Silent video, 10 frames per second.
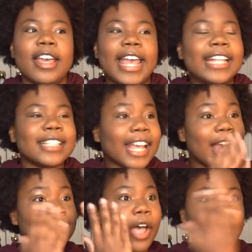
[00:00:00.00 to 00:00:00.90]
It's like
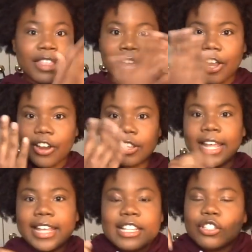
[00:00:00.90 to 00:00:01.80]
I'm not there.
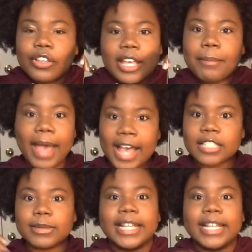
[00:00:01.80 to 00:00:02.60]
Like, he's looking past me.